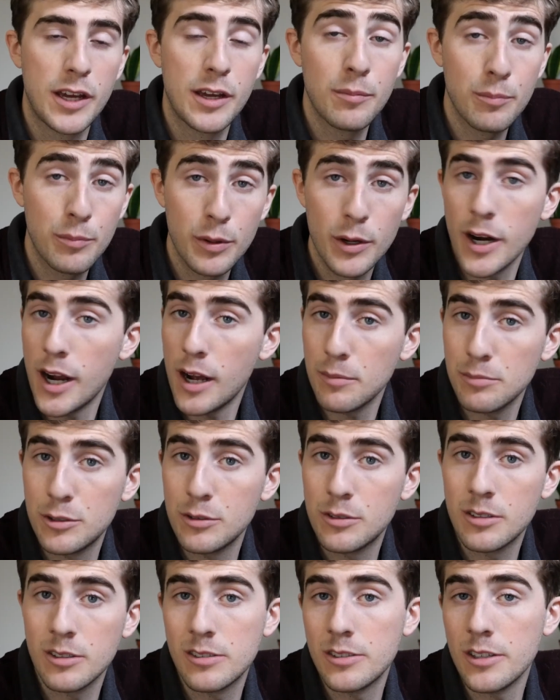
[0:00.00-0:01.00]
And perhaps you
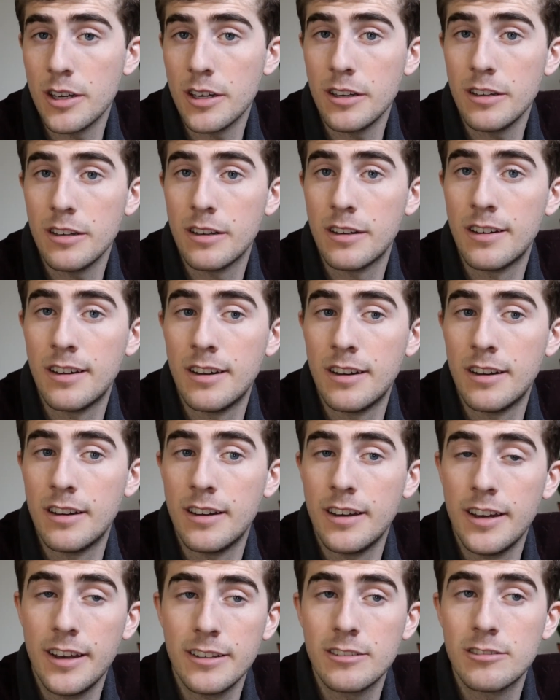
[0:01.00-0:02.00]
could say
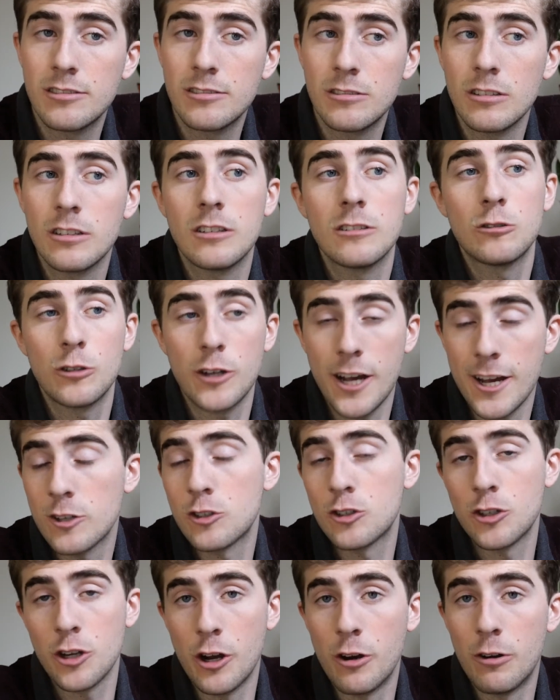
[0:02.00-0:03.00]
it's a
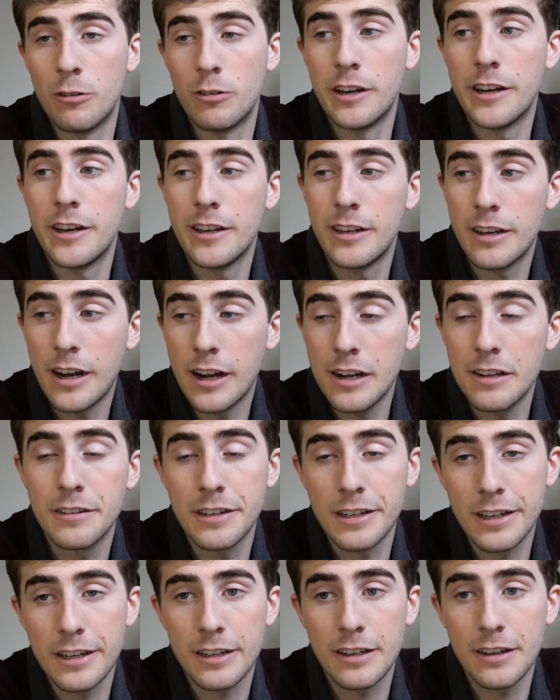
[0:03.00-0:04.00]
trash show, and I
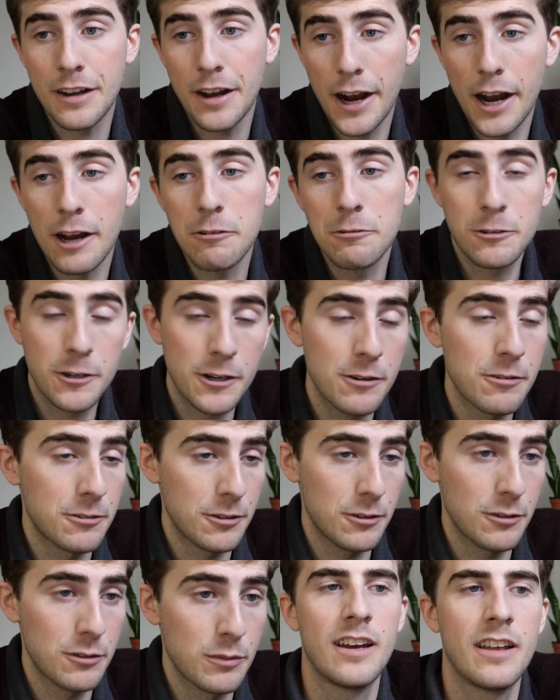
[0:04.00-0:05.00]
think I would agree with
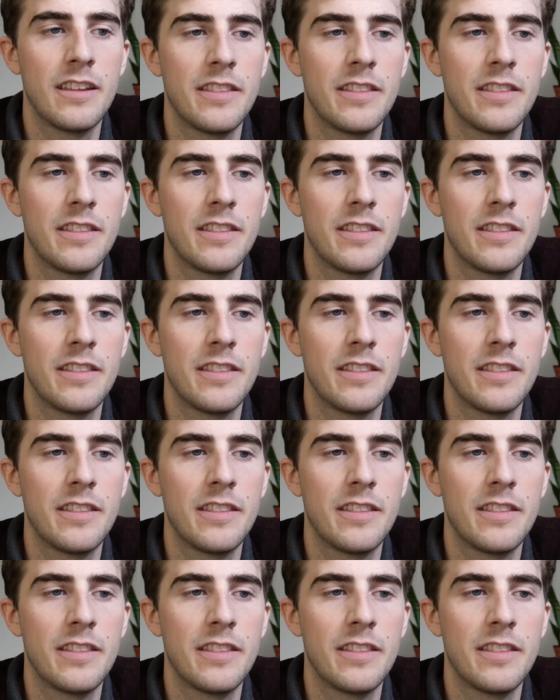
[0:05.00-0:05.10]
you.